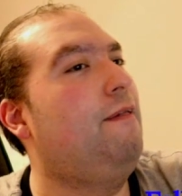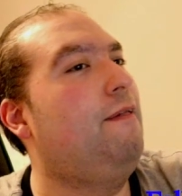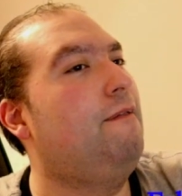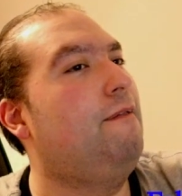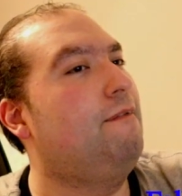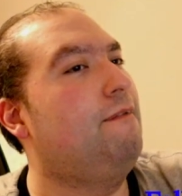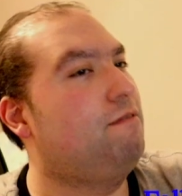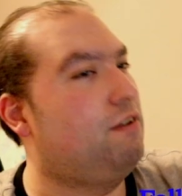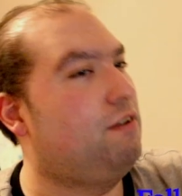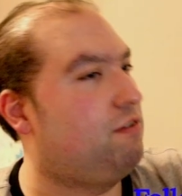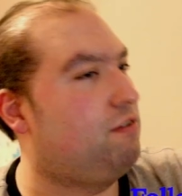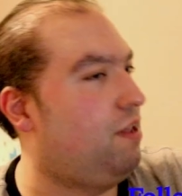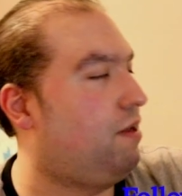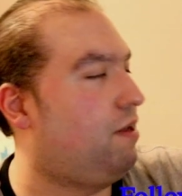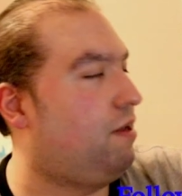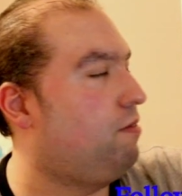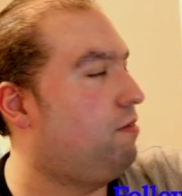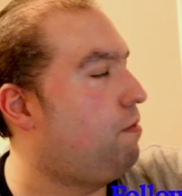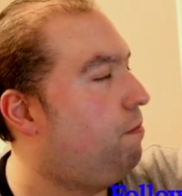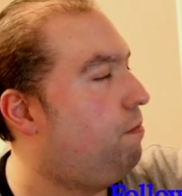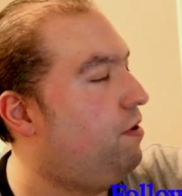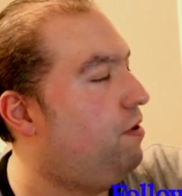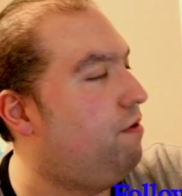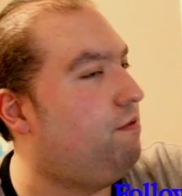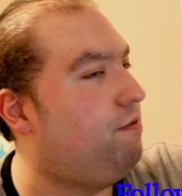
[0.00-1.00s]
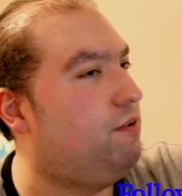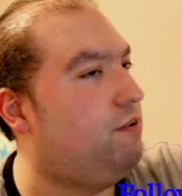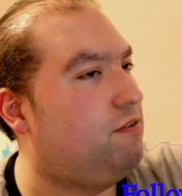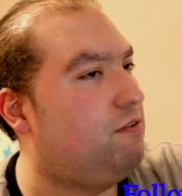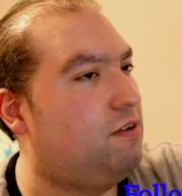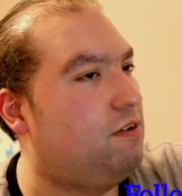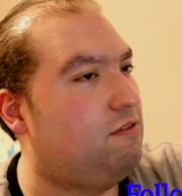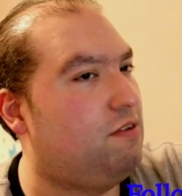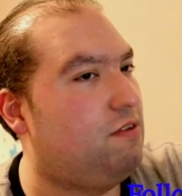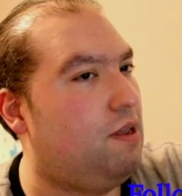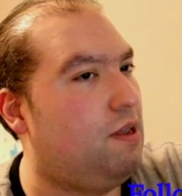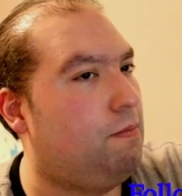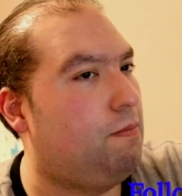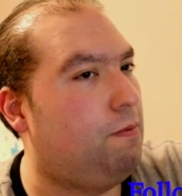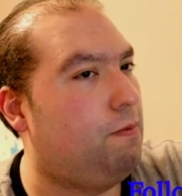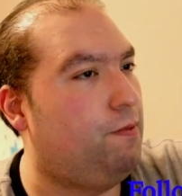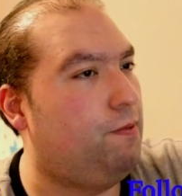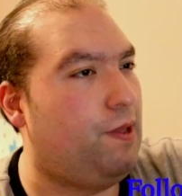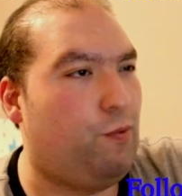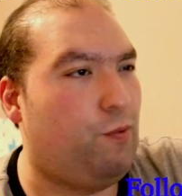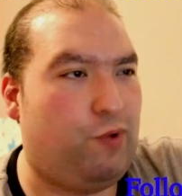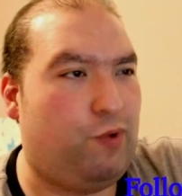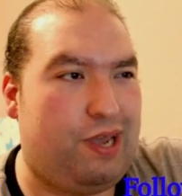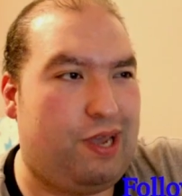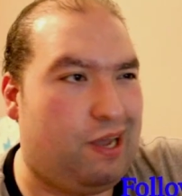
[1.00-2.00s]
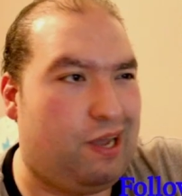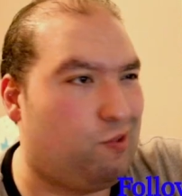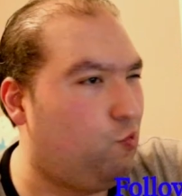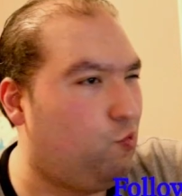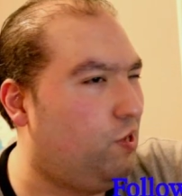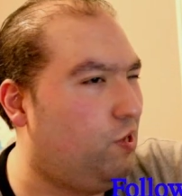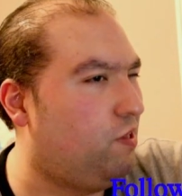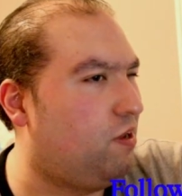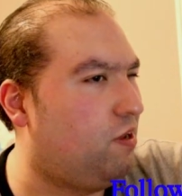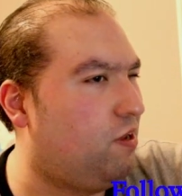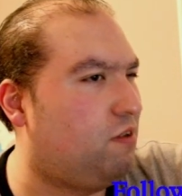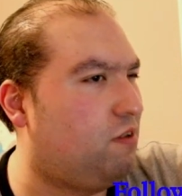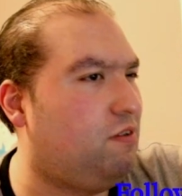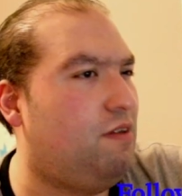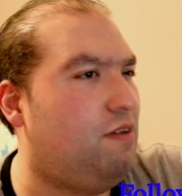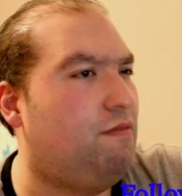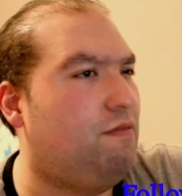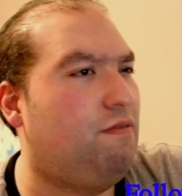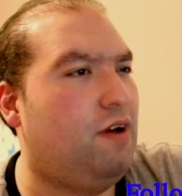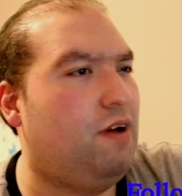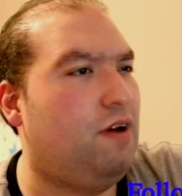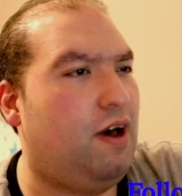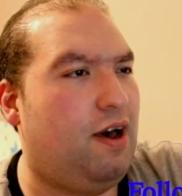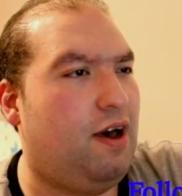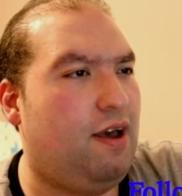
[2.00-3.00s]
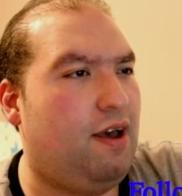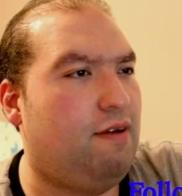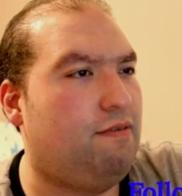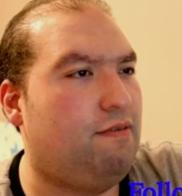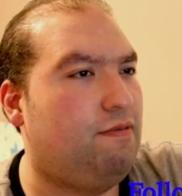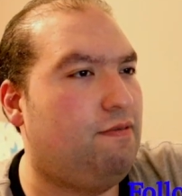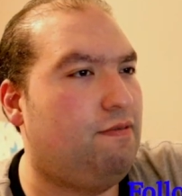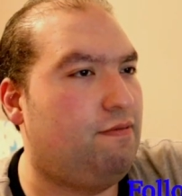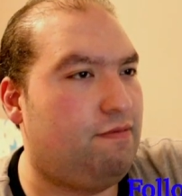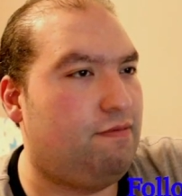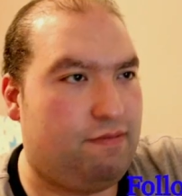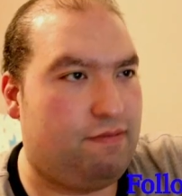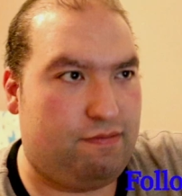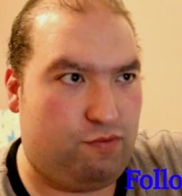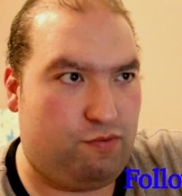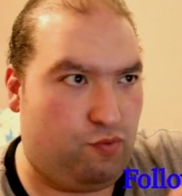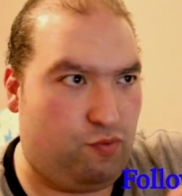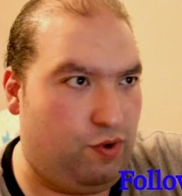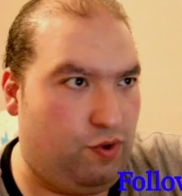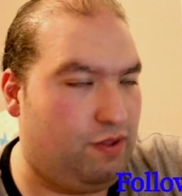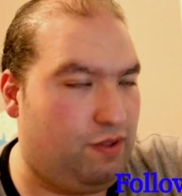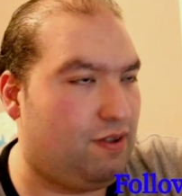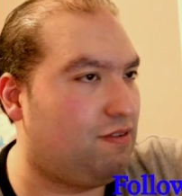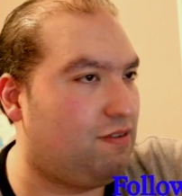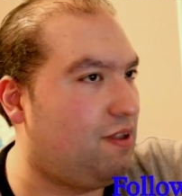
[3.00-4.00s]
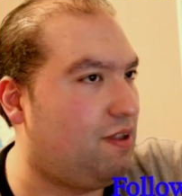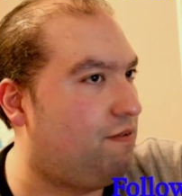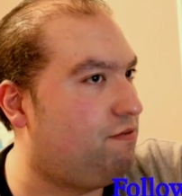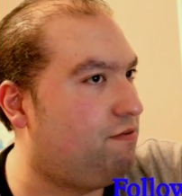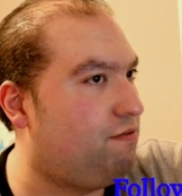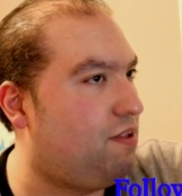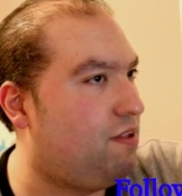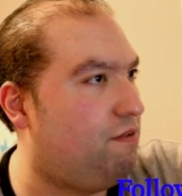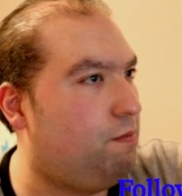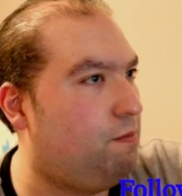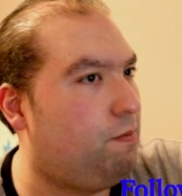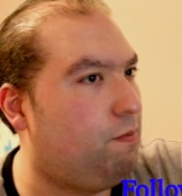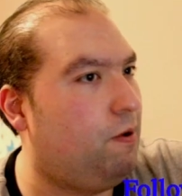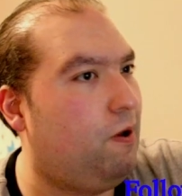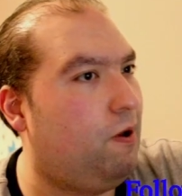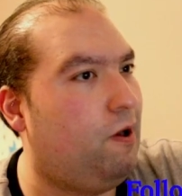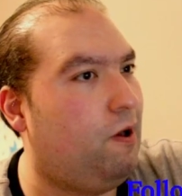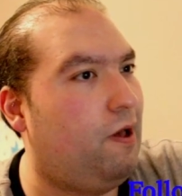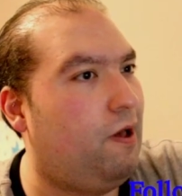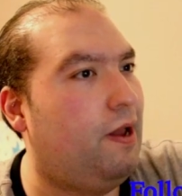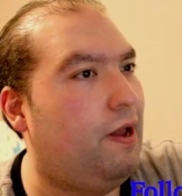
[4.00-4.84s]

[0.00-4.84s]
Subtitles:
Just like in the previous example that we had, queen takes e5, queen takes f7 pawn.